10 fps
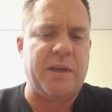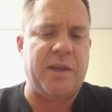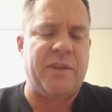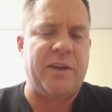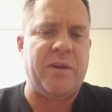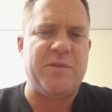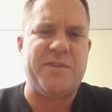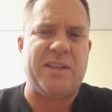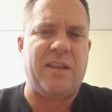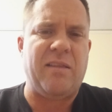and they don't
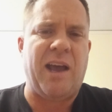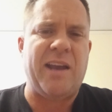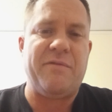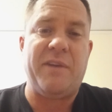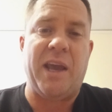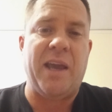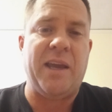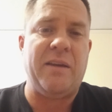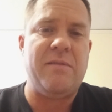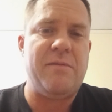see the light of
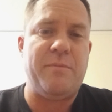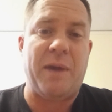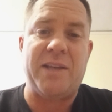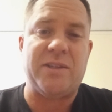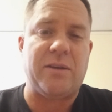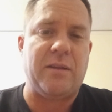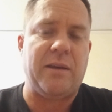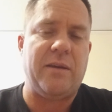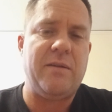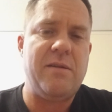day,
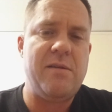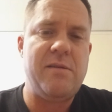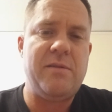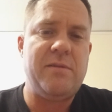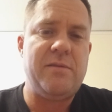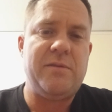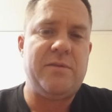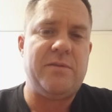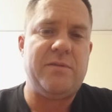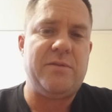basically,
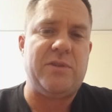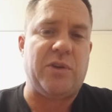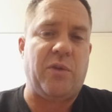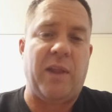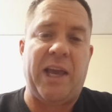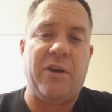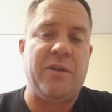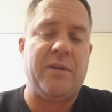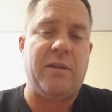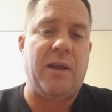till later
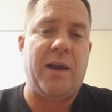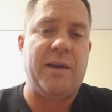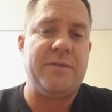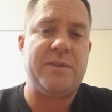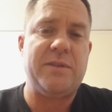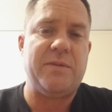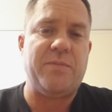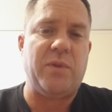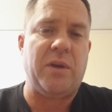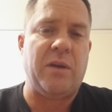in their lives,
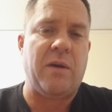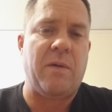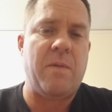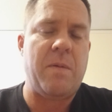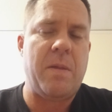you know.